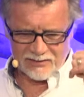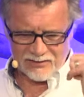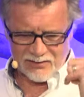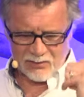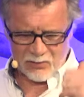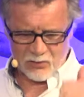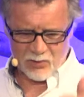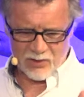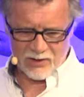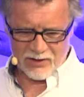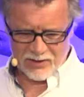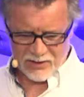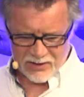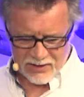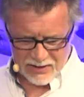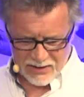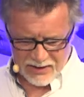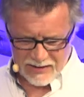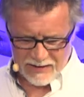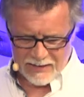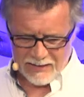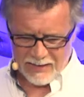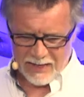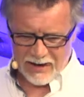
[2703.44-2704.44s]
the word
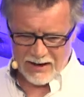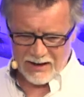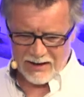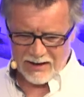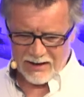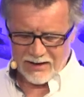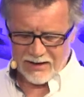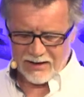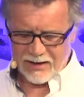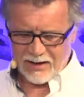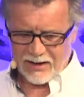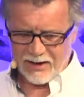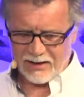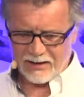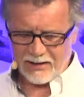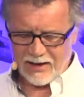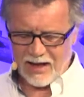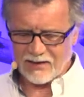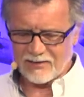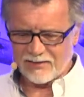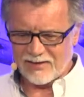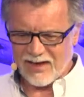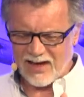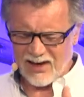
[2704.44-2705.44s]
and
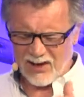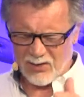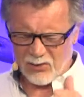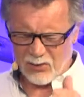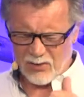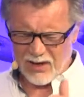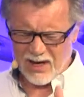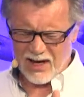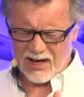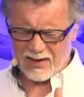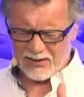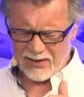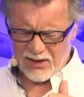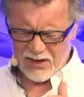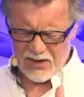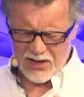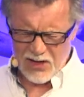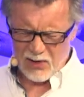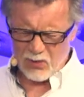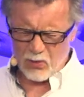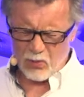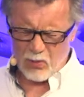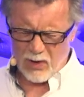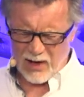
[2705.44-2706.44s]
lets that create the
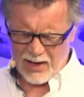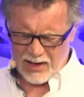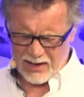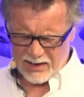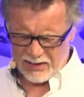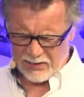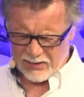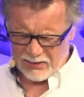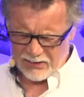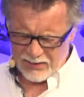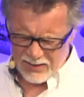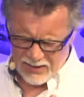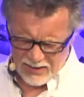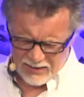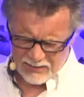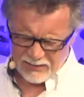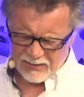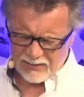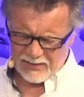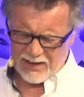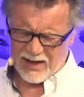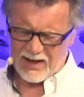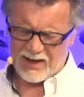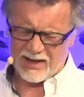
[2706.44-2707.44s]
new wine on the
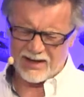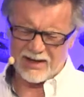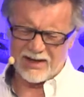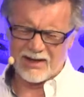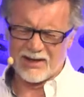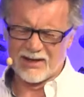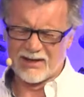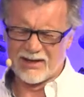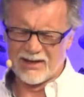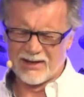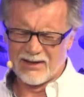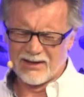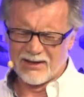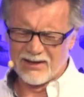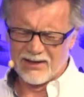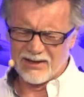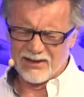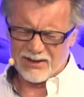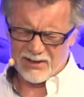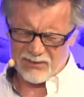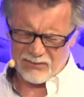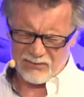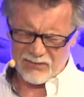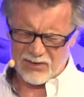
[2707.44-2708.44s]
inside
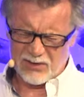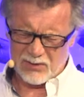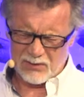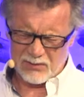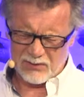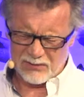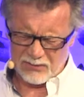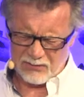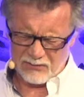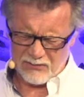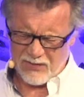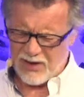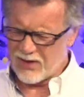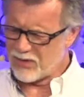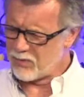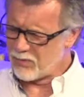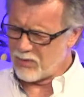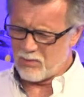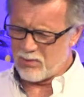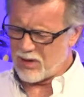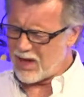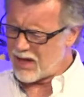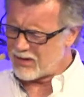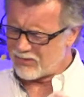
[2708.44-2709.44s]
of you. So, Father, we
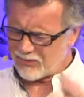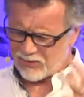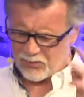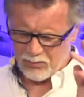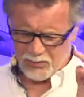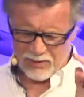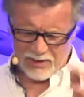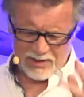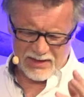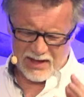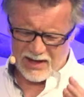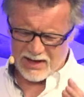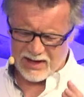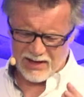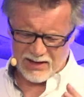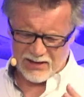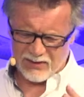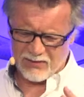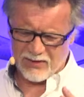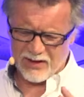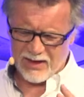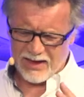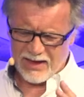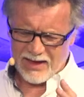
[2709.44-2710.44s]
bless you, we thank
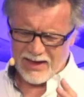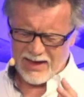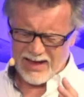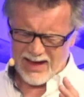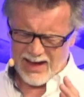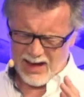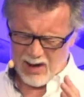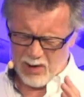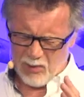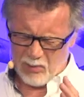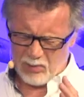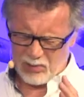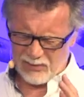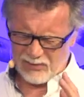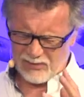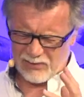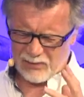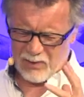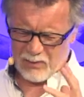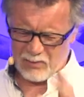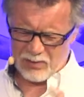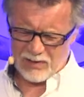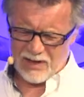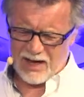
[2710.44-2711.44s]
you. Help us
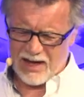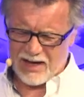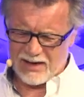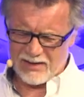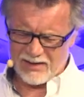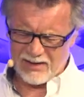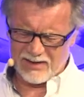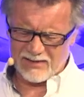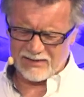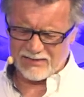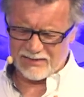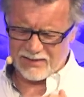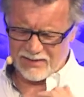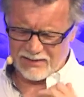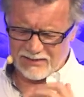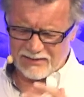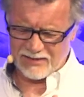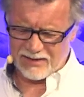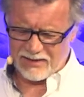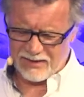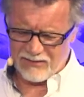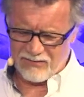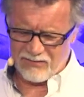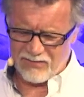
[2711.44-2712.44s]
to apply this and to
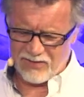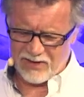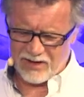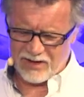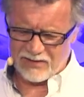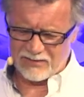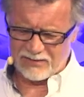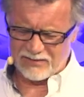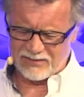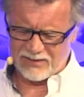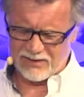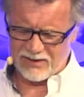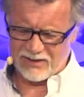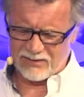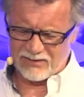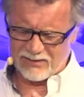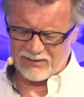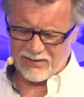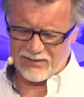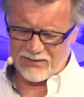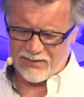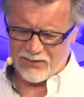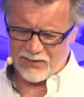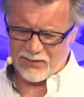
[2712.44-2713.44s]
live this and
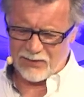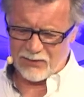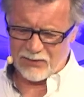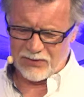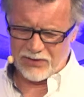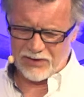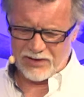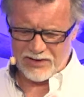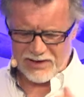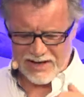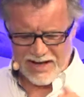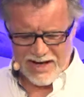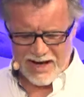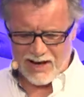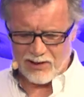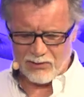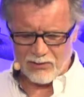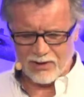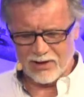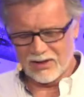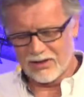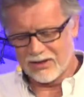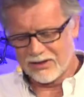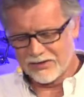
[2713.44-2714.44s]
to know that
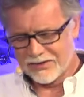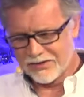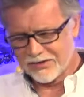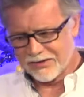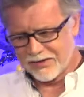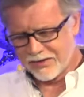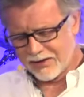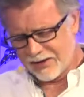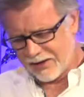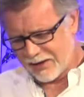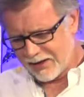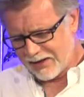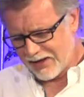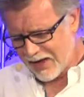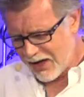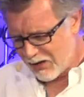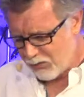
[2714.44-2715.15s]
now, and then